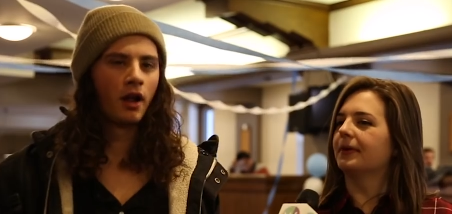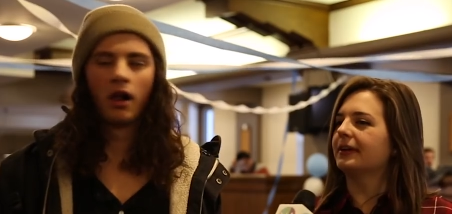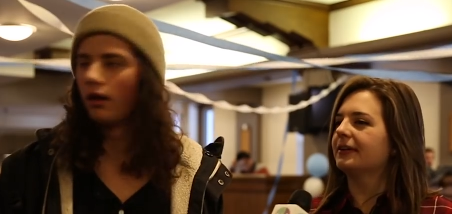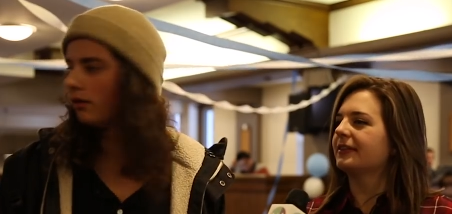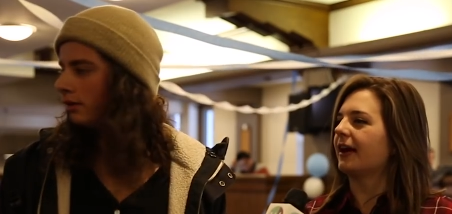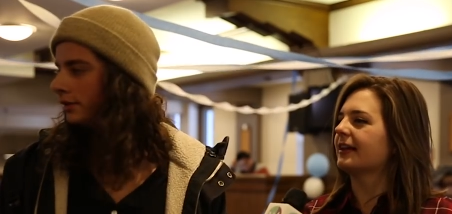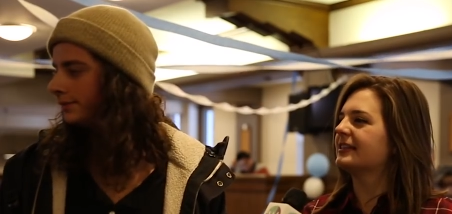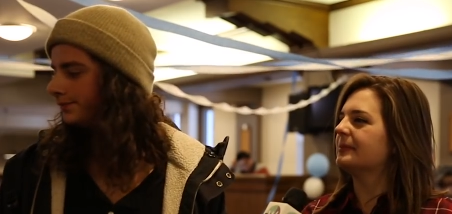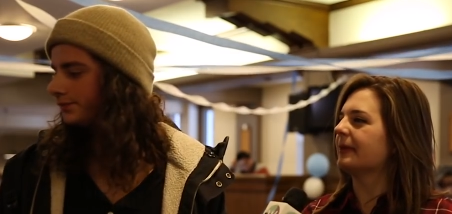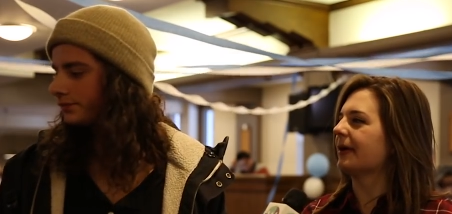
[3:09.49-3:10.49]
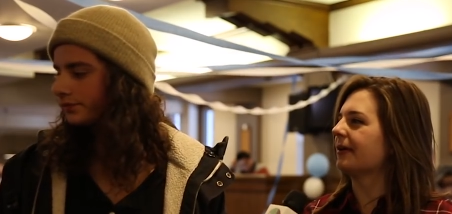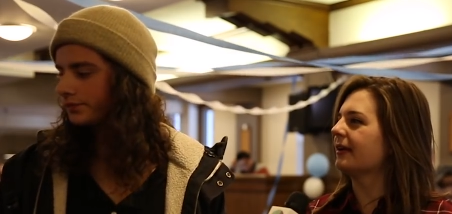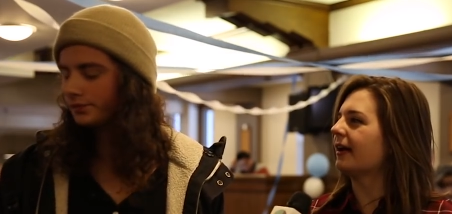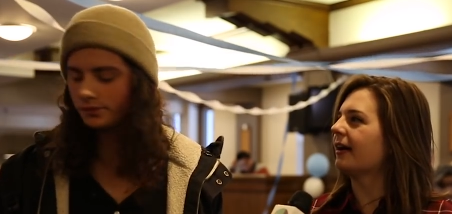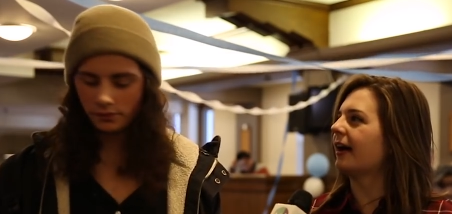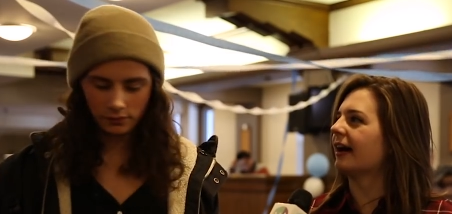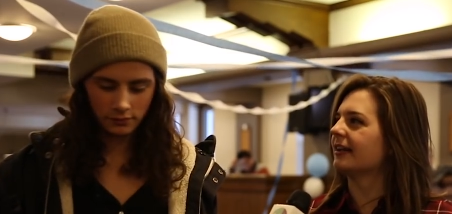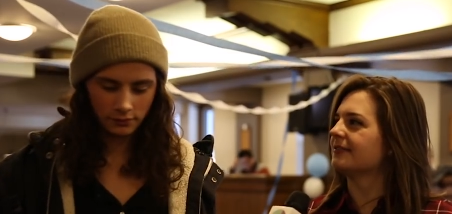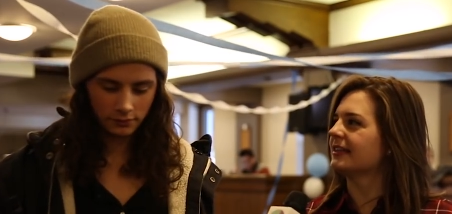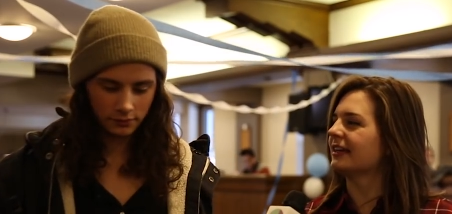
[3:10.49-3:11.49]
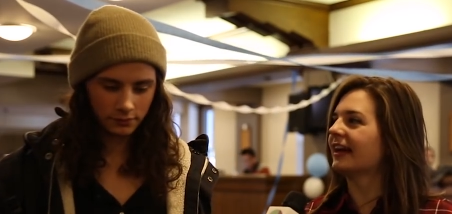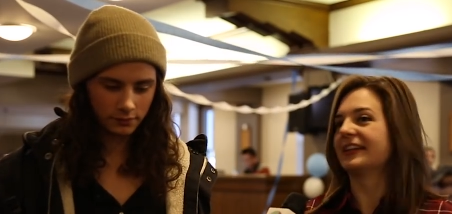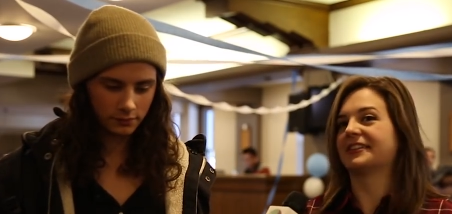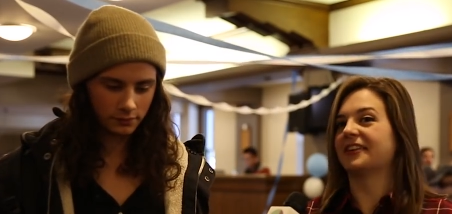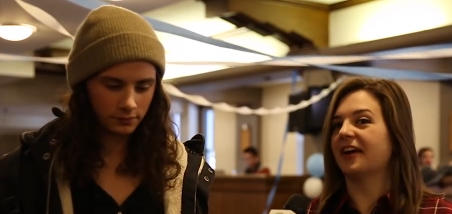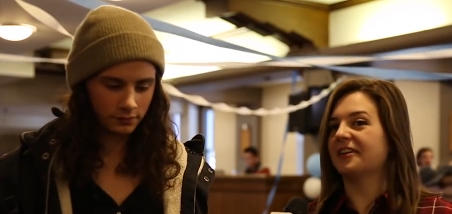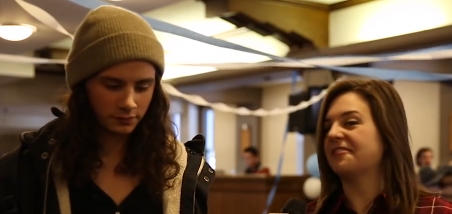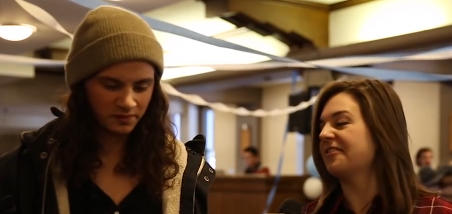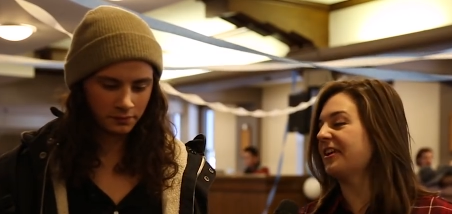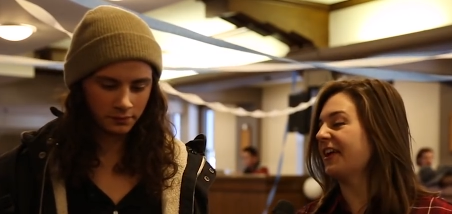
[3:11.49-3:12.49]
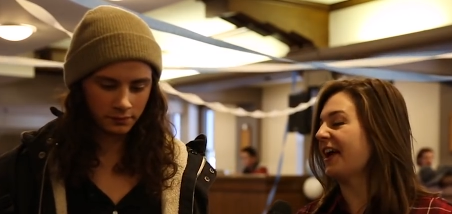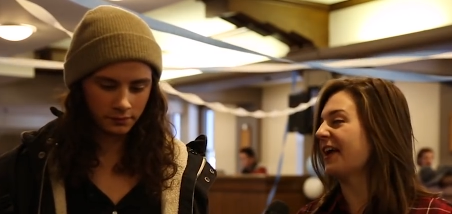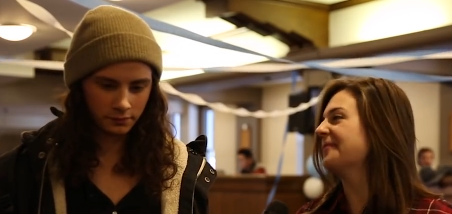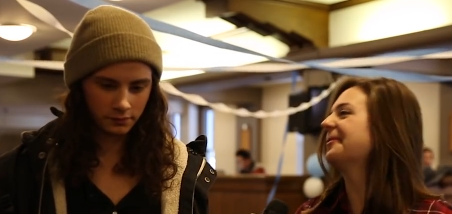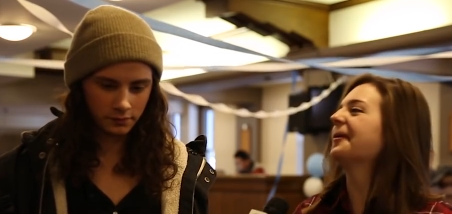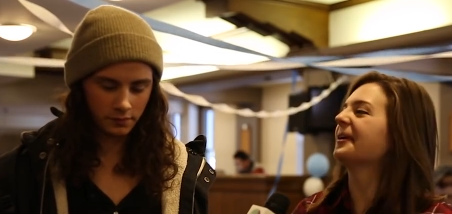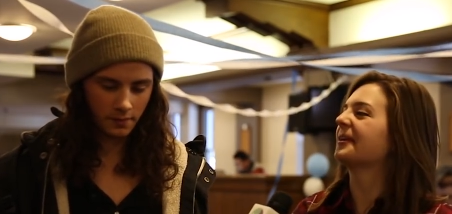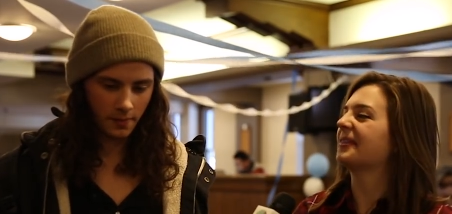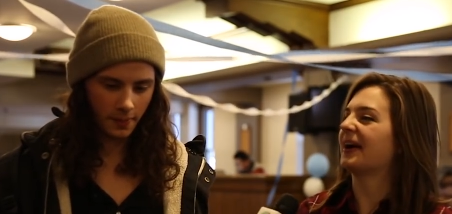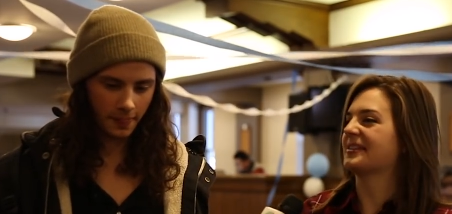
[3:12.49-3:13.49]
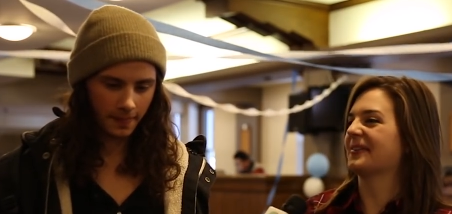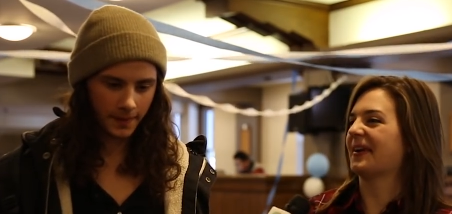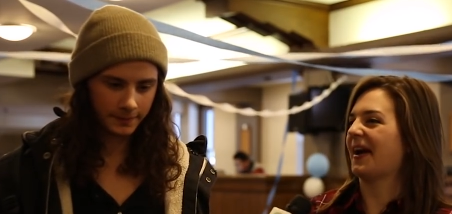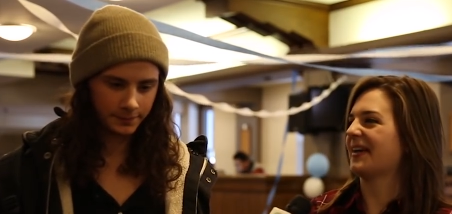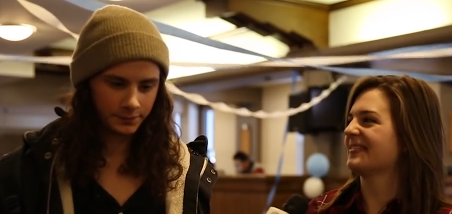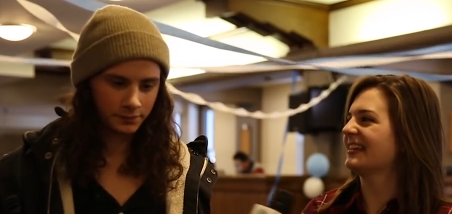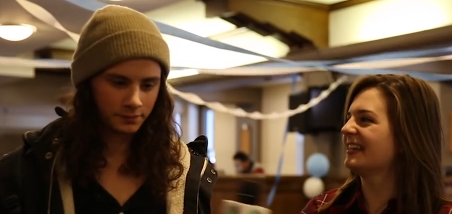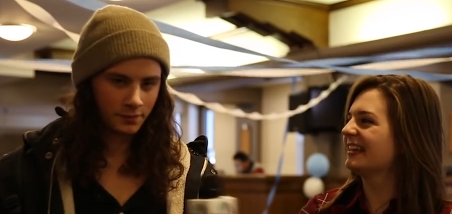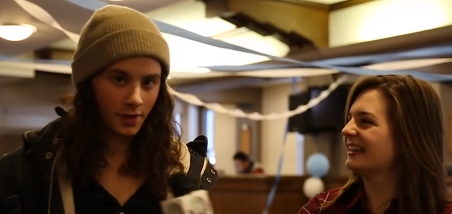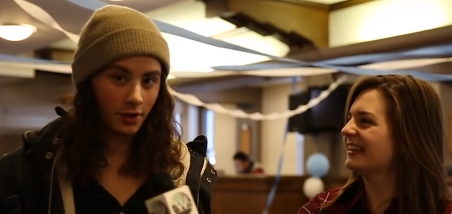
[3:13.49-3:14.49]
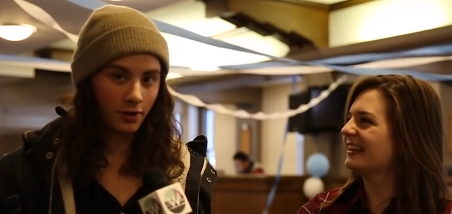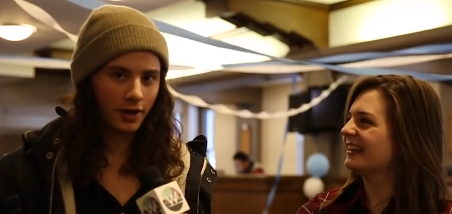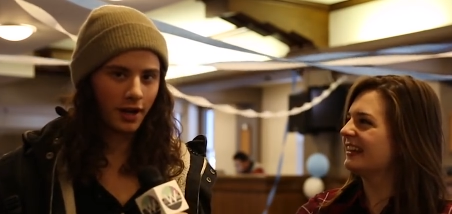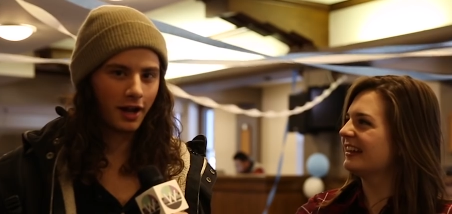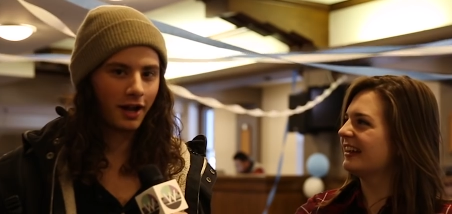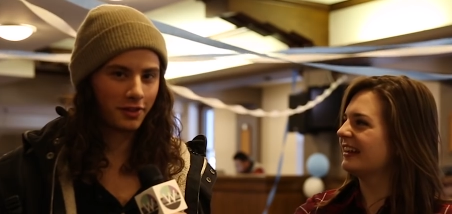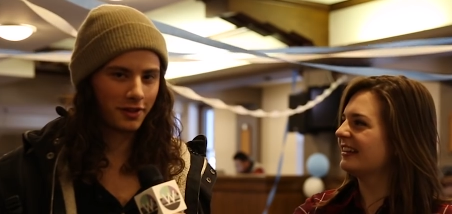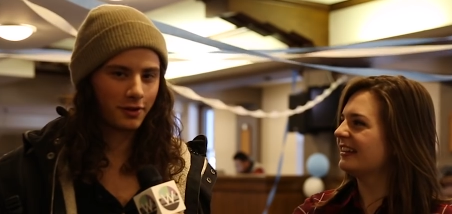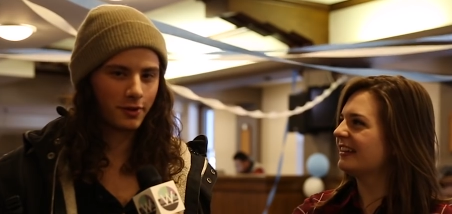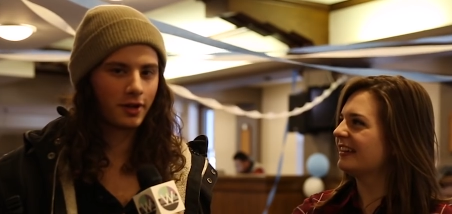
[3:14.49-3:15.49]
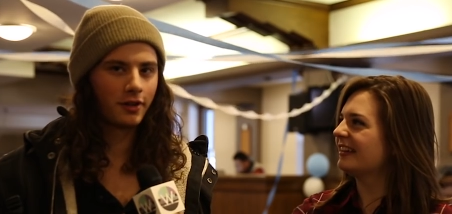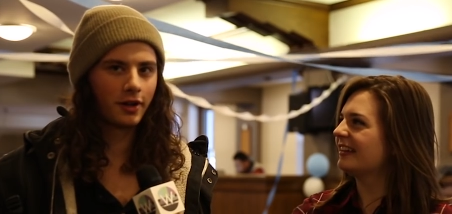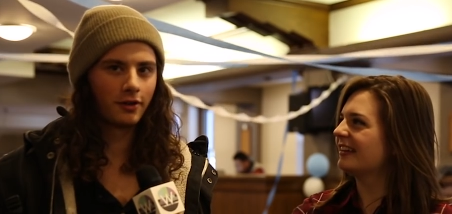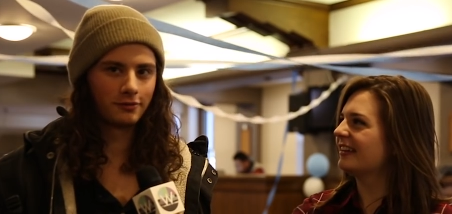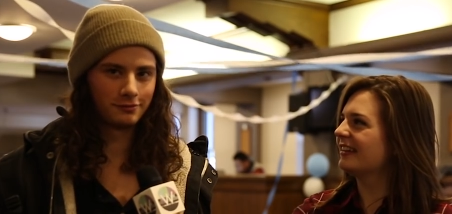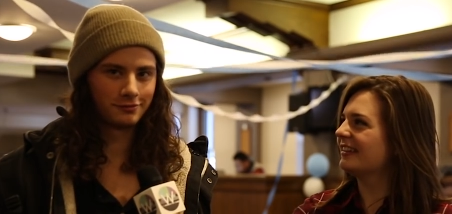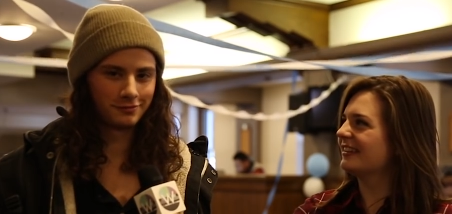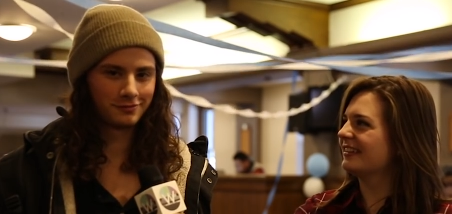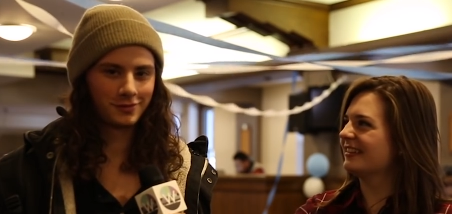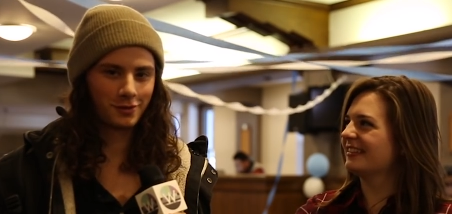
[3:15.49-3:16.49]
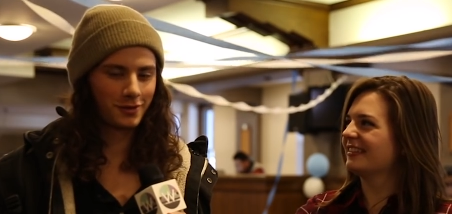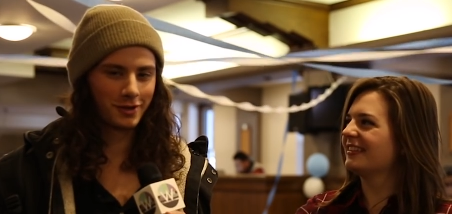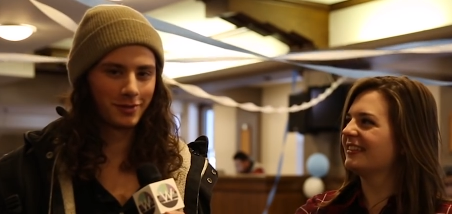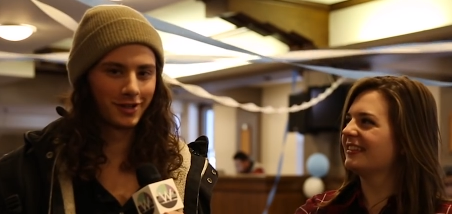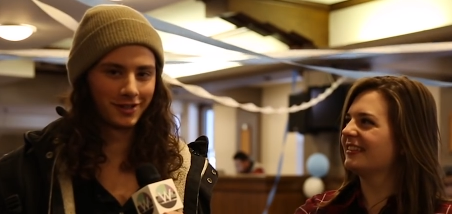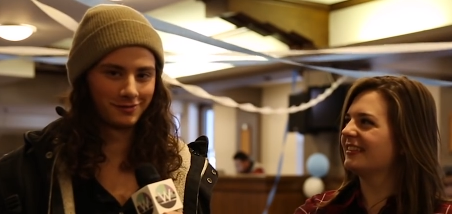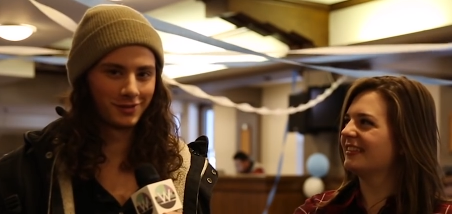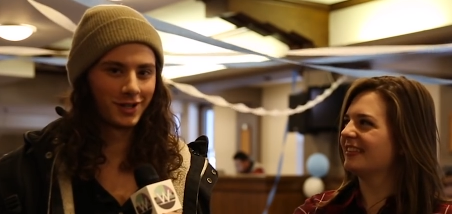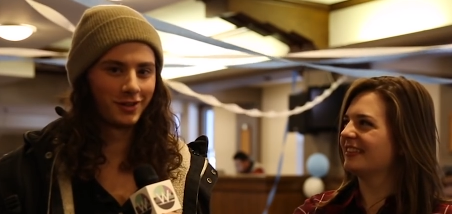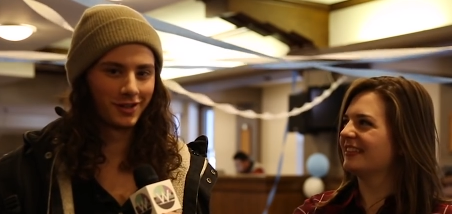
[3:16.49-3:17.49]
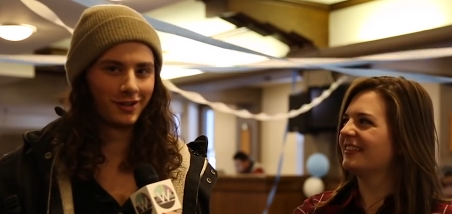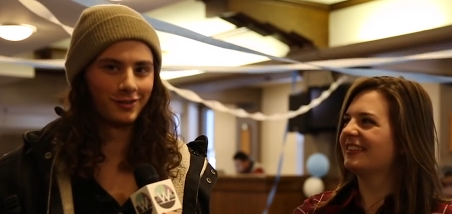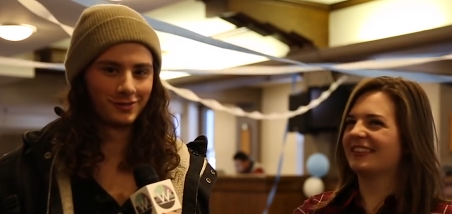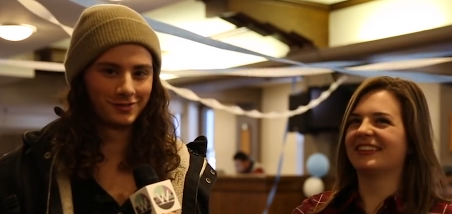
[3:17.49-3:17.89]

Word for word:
Speaker 1: What are your thoughts about Ivey, and it's not an affiliate. What are your thoughts about Ivey?
Speaker 2: Oh, I, I think we all know. Don't worry about it. We all know.